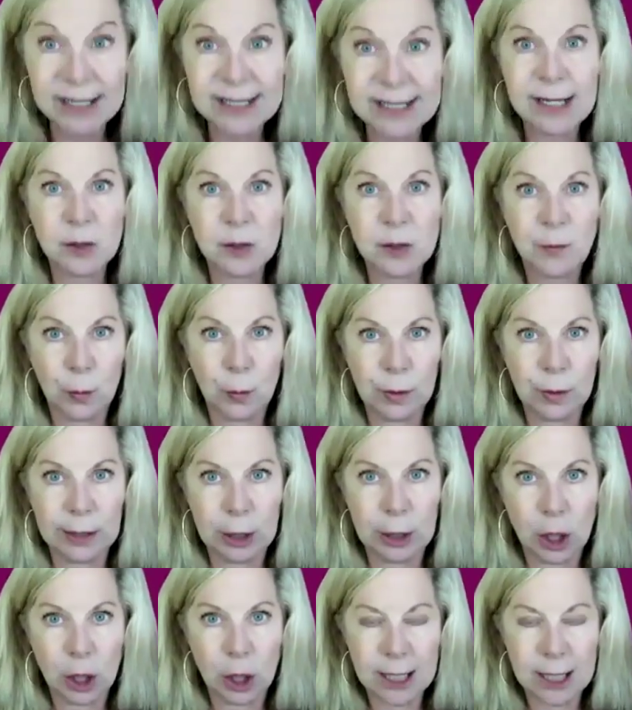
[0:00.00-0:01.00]
I've been in sales for
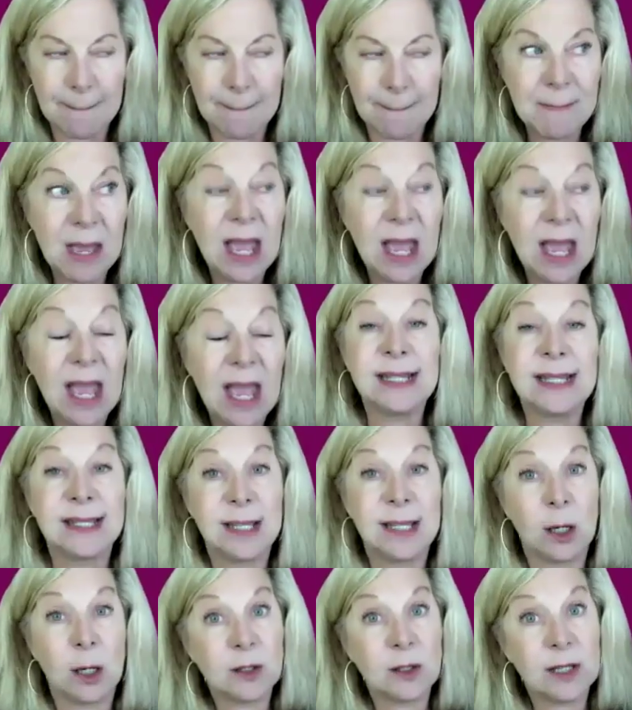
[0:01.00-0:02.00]
a really long time,
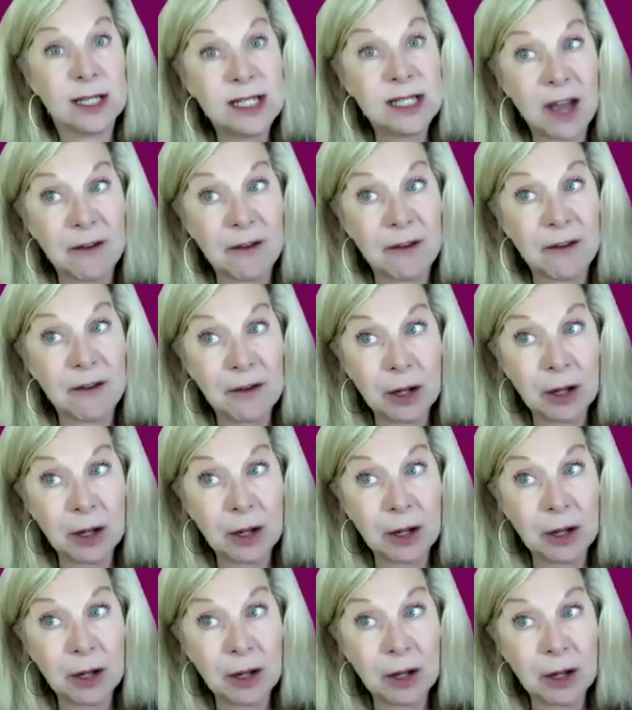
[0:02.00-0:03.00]
and sales has
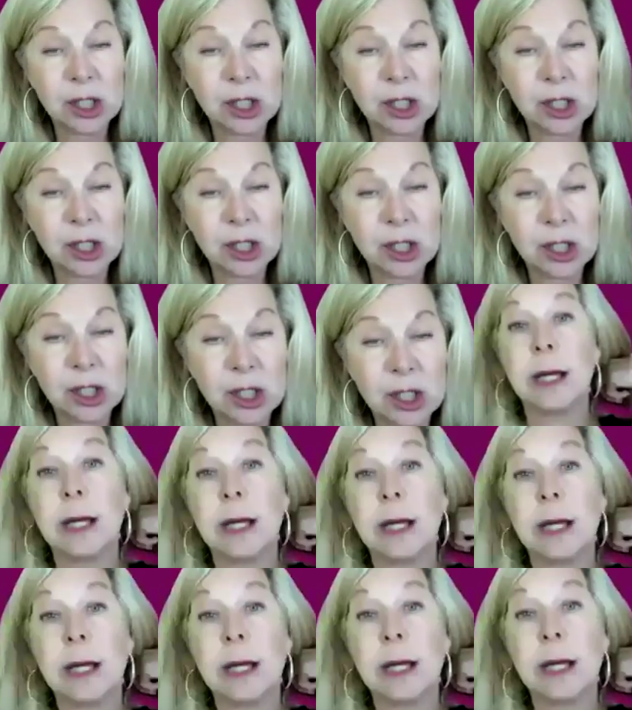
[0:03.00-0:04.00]
definitely changed, and the
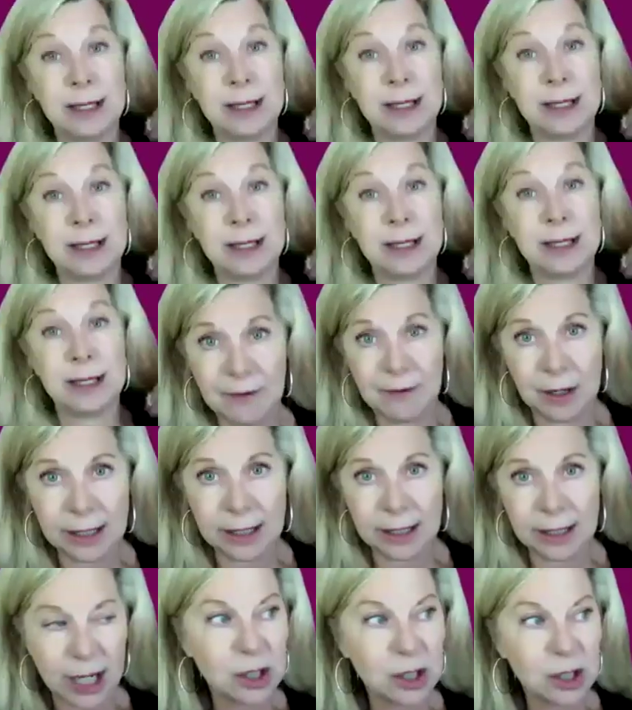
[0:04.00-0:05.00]
online marketplace has
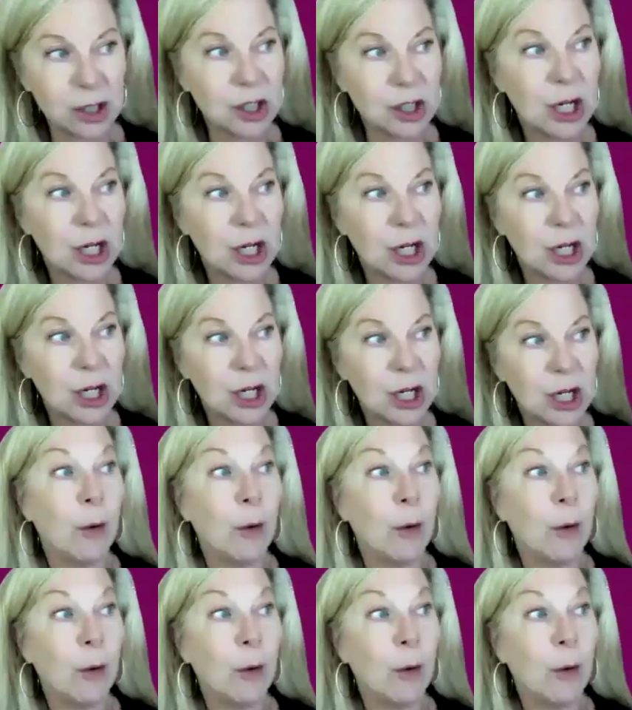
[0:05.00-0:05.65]
definitely changed.